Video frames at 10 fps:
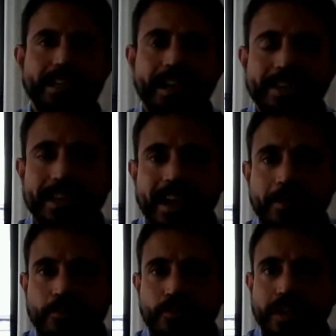And I think
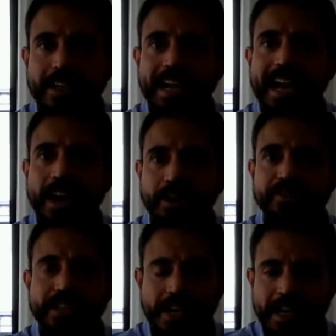I'm running out
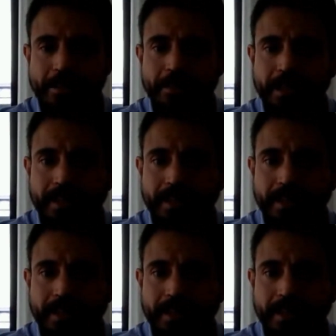of time.